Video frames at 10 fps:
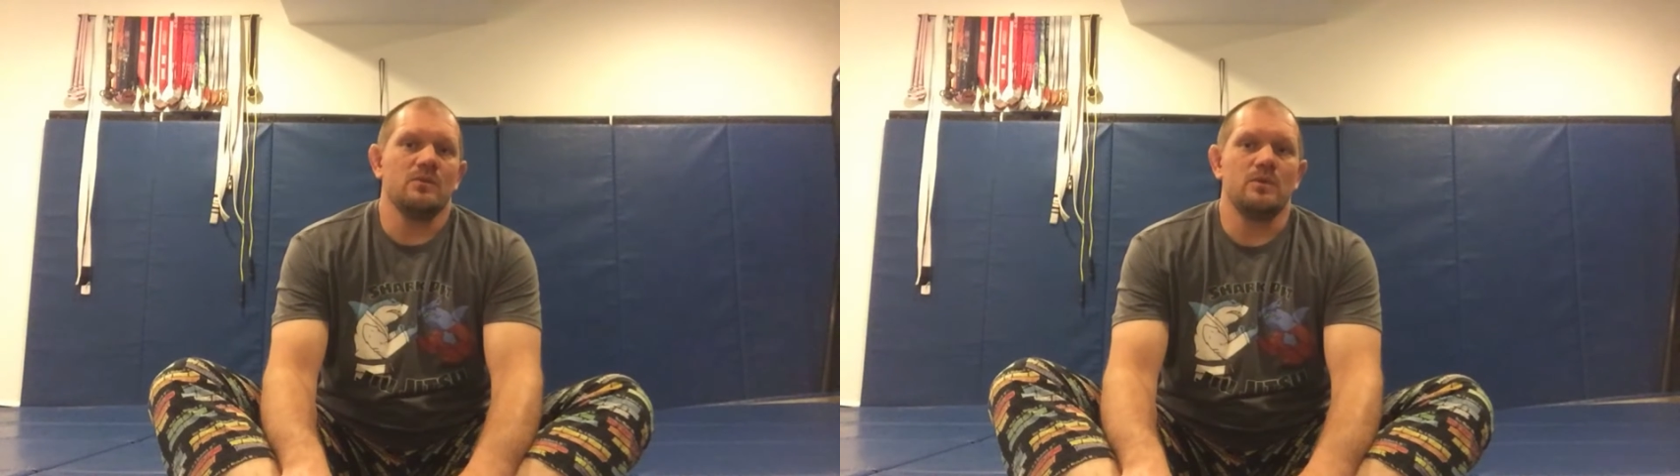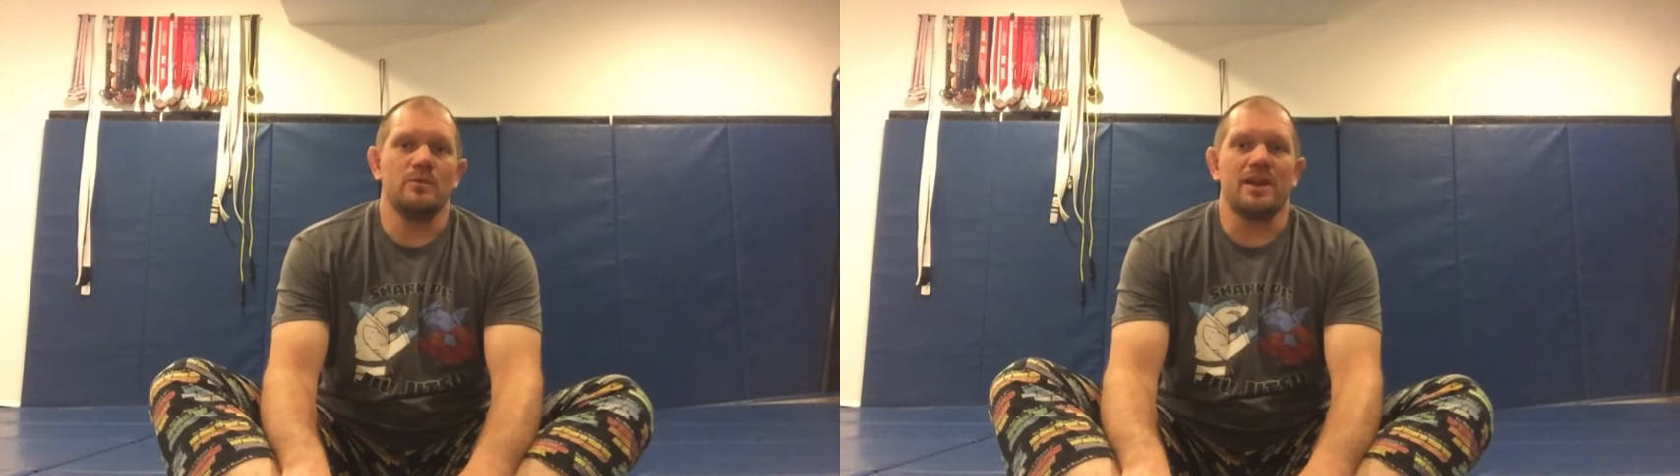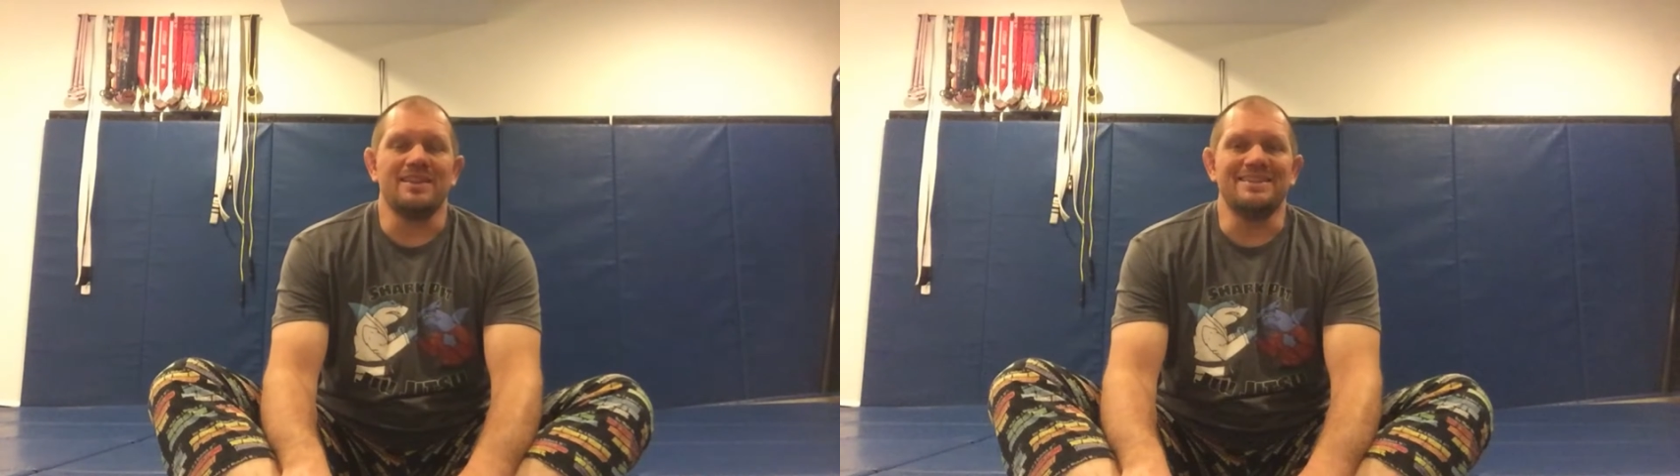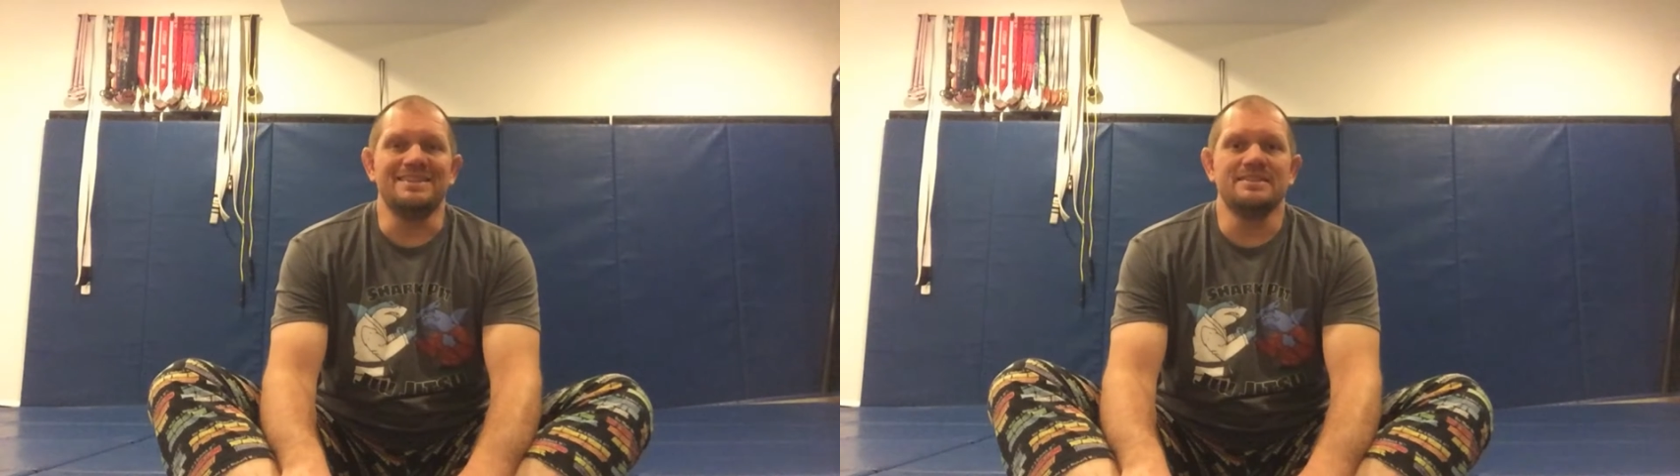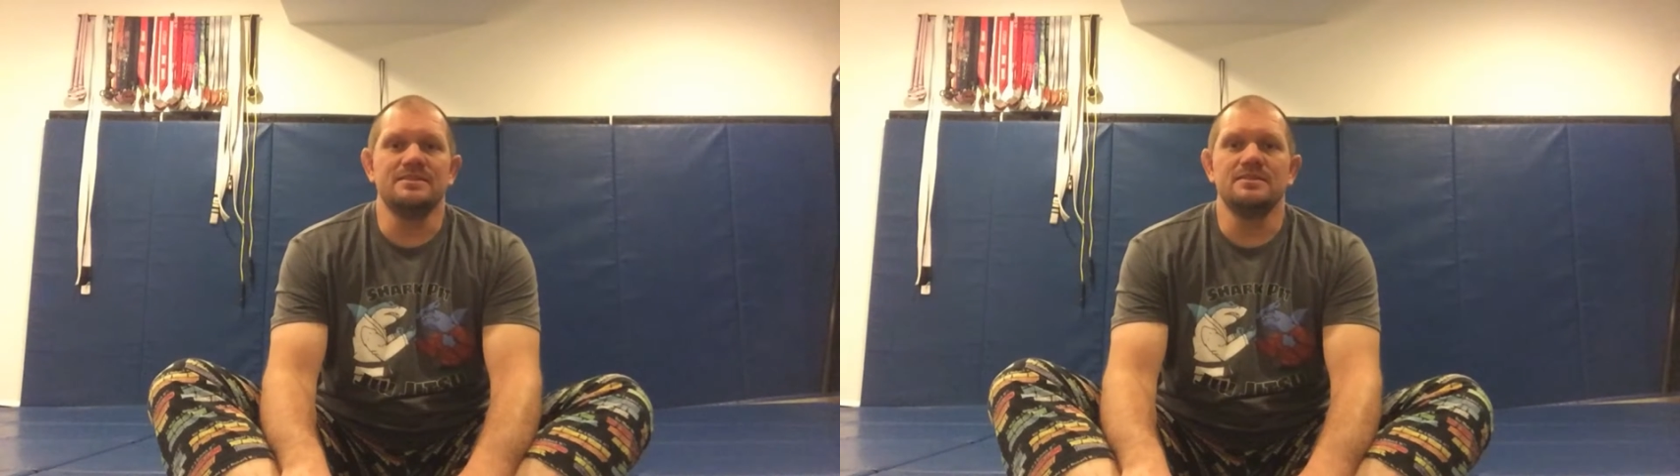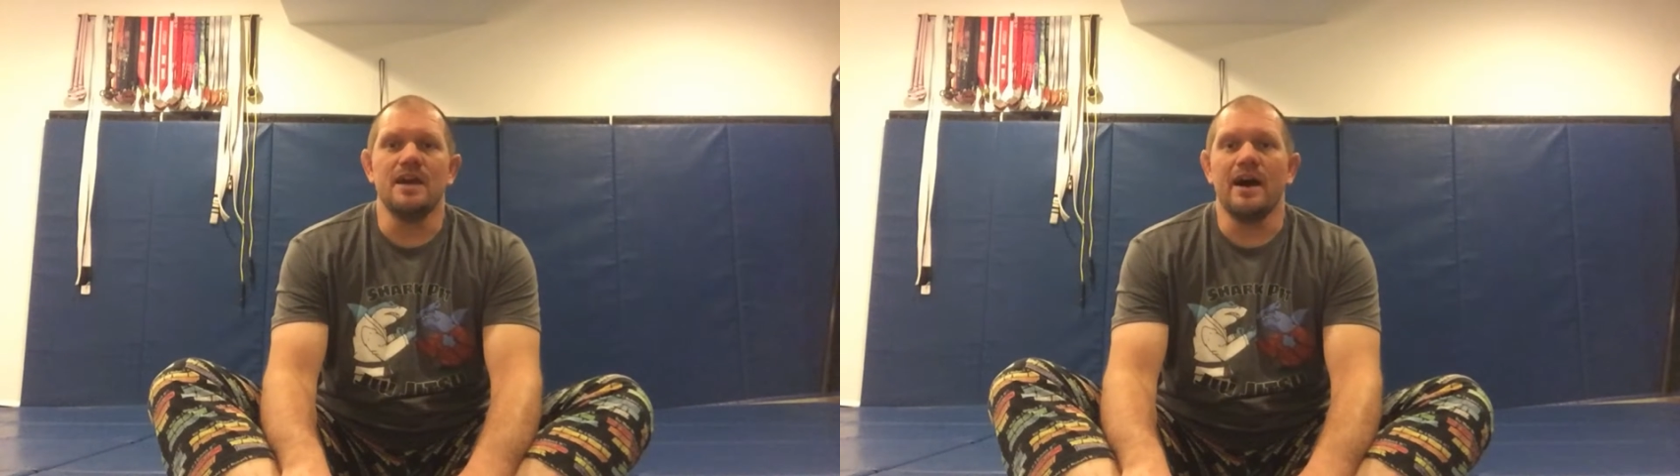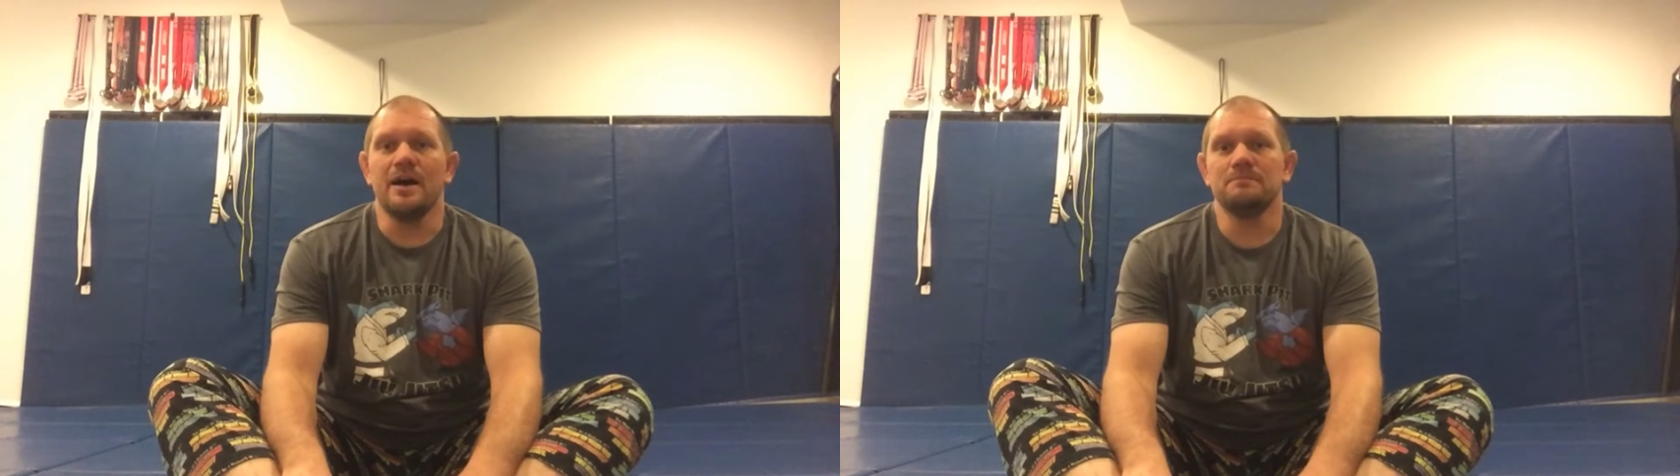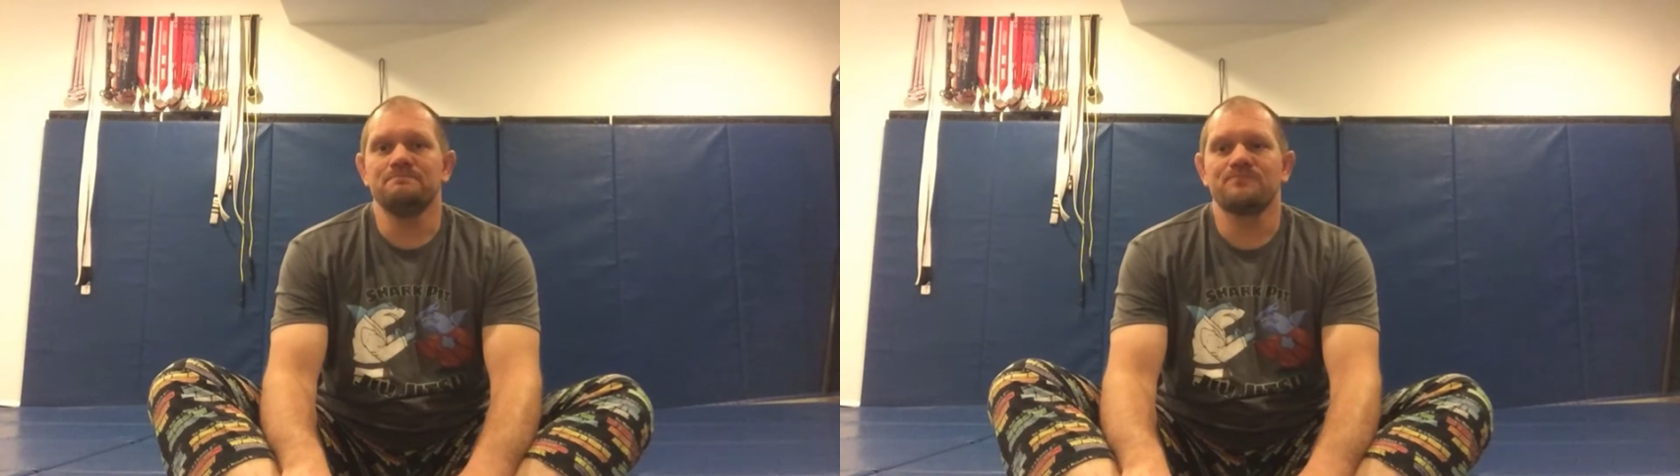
We want to